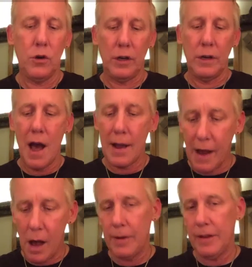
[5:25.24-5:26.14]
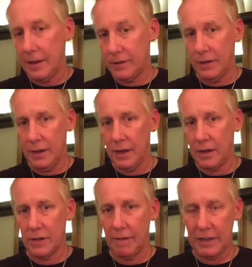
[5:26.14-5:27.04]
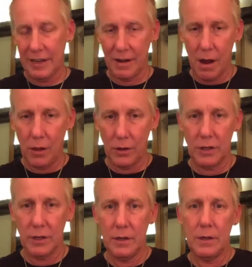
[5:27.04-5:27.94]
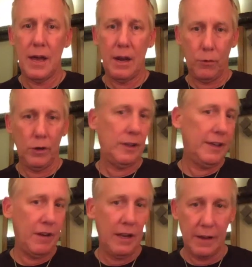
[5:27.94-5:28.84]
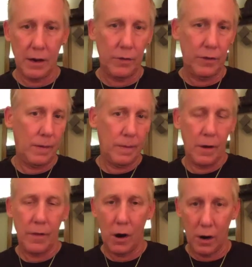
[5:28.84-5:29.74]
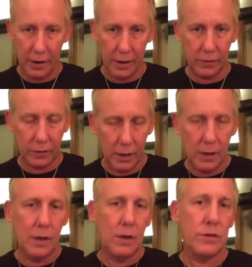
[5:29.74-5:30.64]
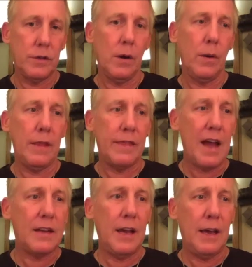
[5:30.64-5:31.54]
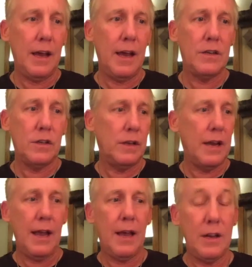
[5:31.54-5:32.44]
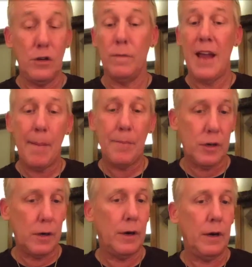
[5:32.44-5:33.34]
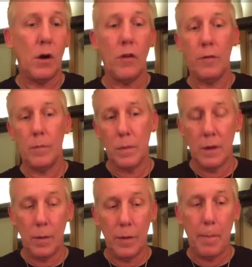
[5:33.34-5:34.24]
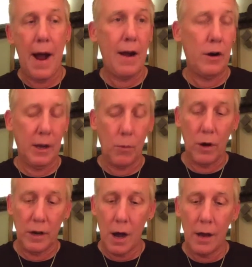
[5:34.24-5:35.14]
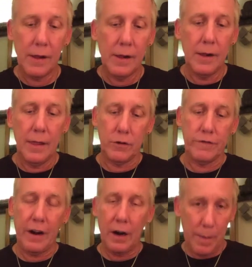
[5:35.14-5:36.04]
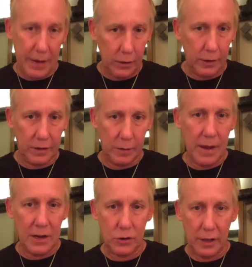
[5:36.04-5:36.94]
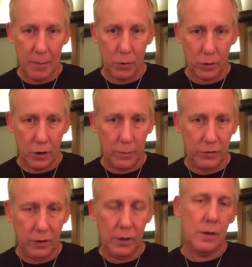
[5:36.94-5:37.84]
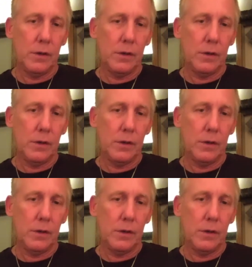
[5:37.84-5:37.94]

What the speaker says: You could not copy that CD because of our technology, and it wouldn't leave anything on the hard disk. So at that day and age, in the age of Napster and all the pirating and whatnot, it was very appealing to major label groups.